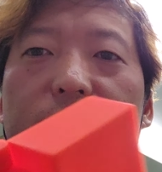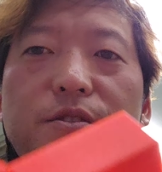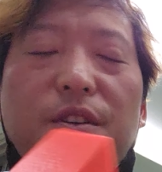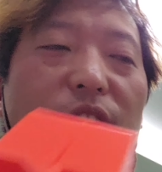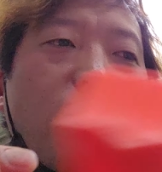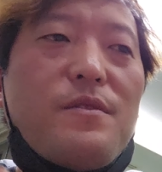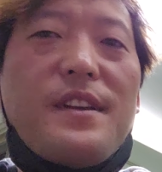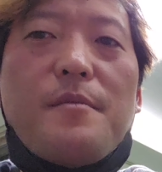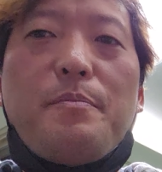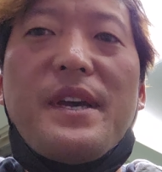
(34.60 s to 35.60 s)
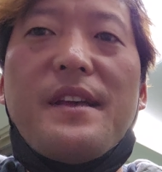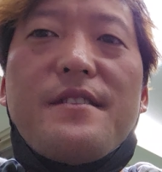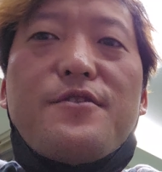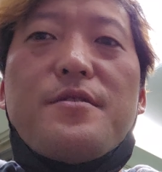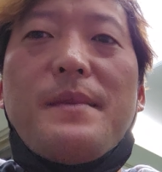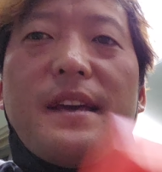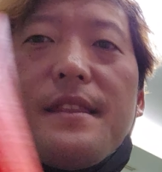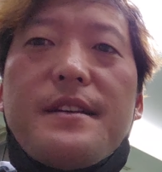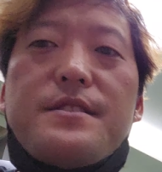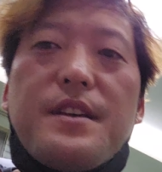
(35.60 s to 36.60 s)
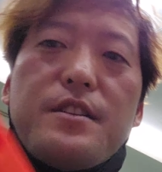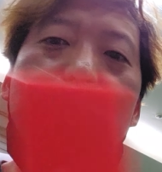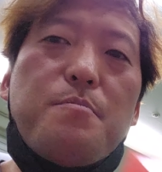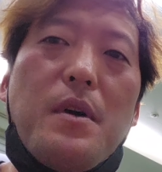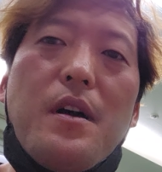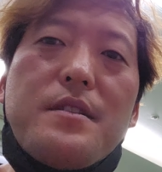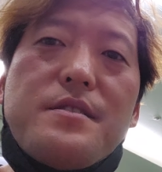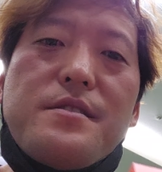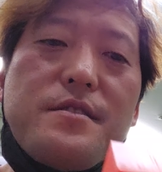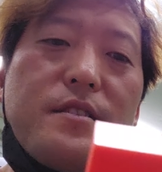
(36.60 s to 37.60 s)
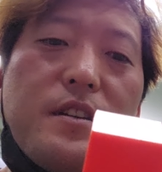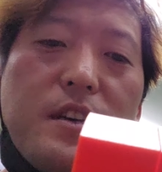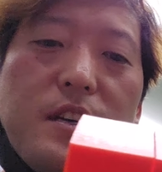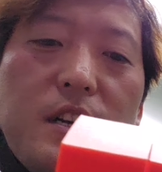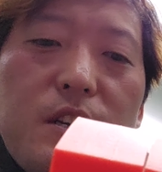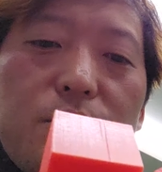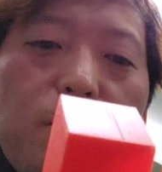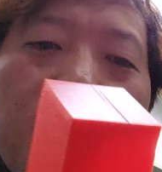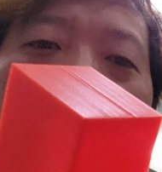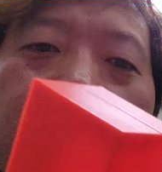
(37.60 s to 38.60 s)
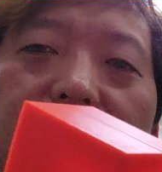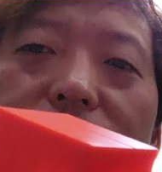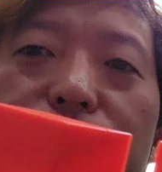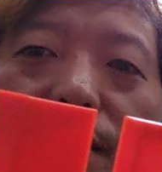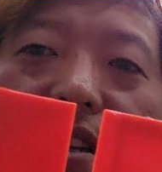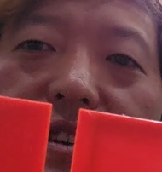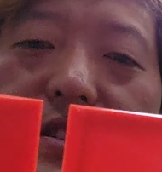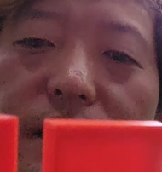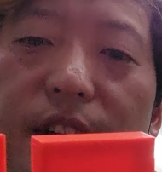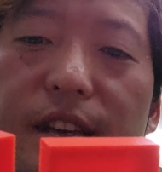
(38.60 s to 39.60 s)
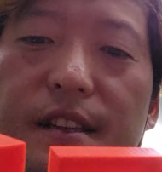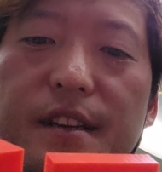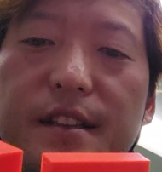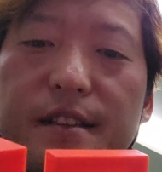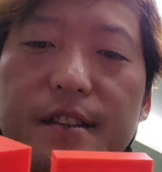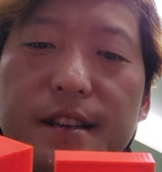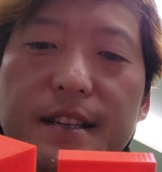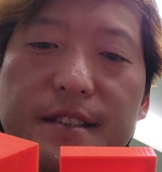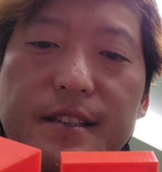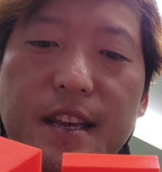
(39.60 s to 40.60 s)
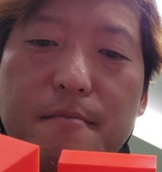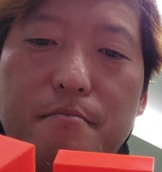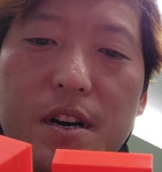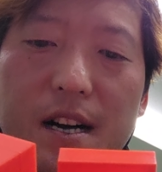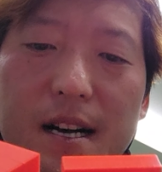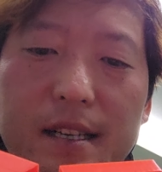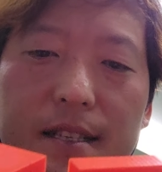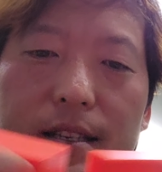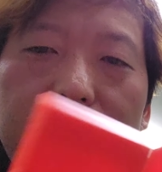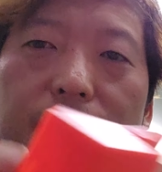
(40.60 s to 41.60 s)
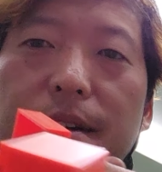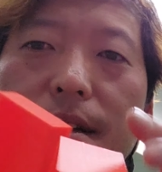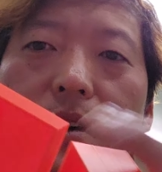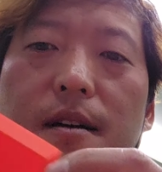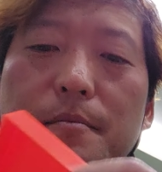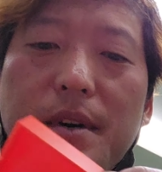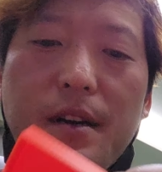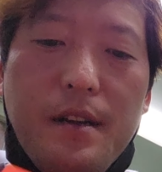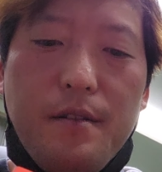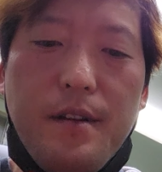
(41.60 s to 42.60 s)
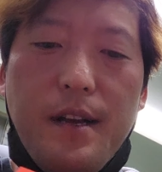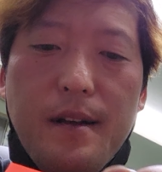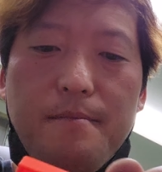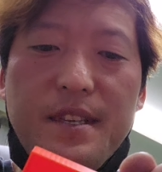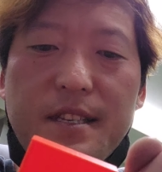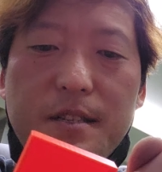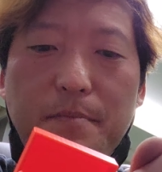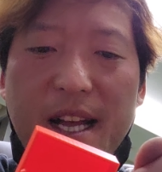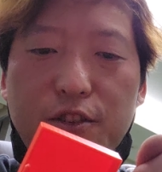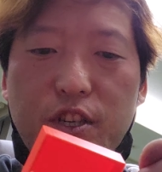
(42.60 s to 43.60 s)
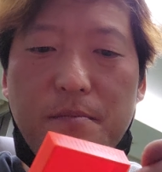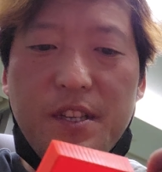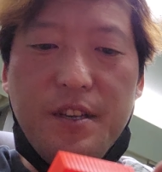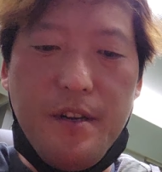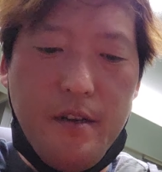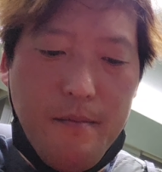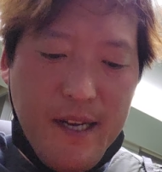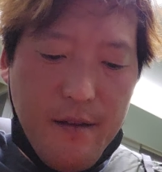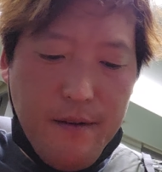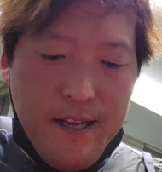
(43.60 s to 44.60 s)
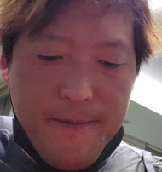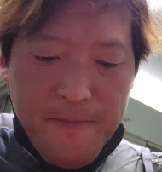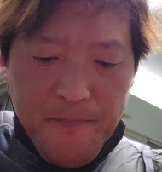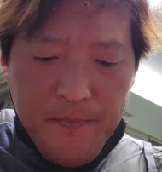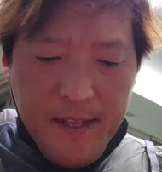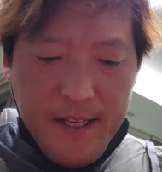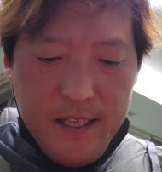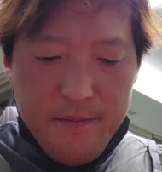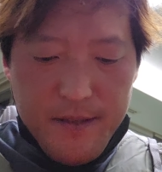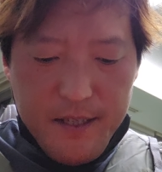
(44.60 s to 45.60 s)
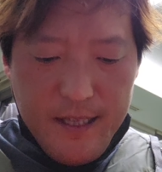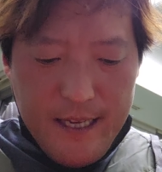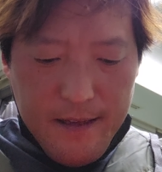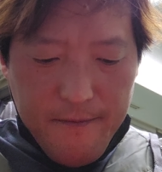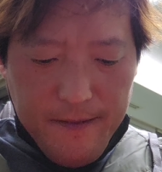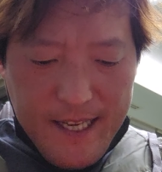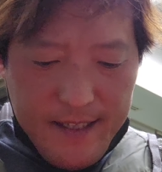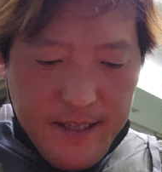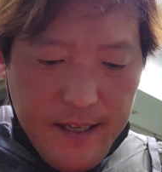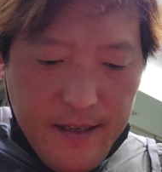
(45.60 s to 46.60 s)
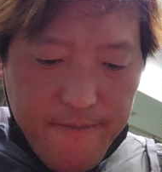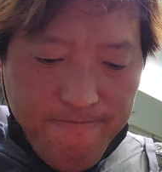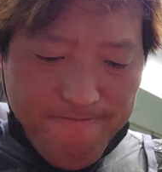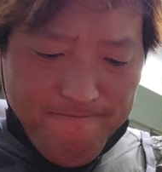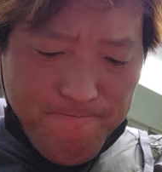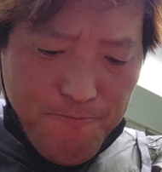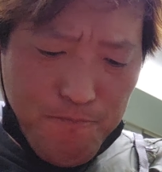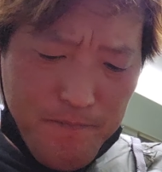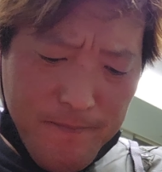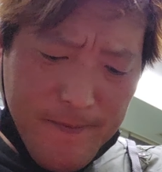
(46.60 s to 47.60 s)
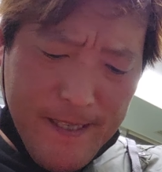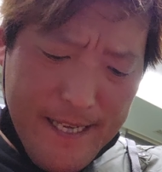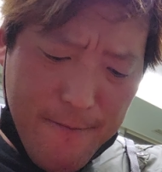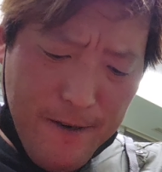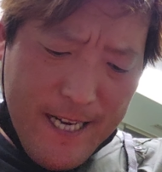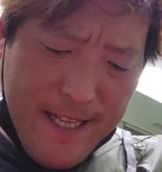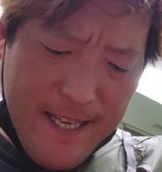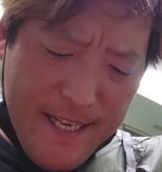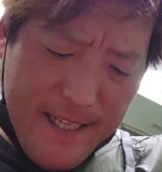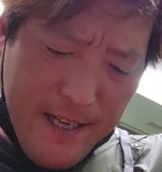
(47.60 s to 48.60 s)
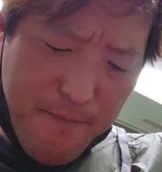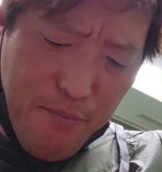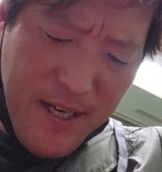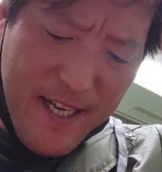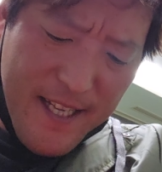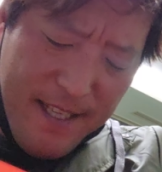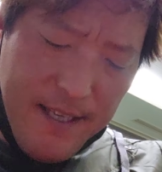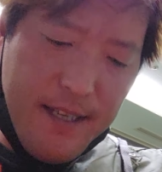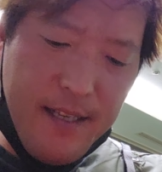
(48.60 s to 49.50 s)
So you don't need a pin to make these Hinge boxes. So what I did is redesigned it. It's the same box, but this is PET material, by the way. It's slightly flexy. And what I did is I printed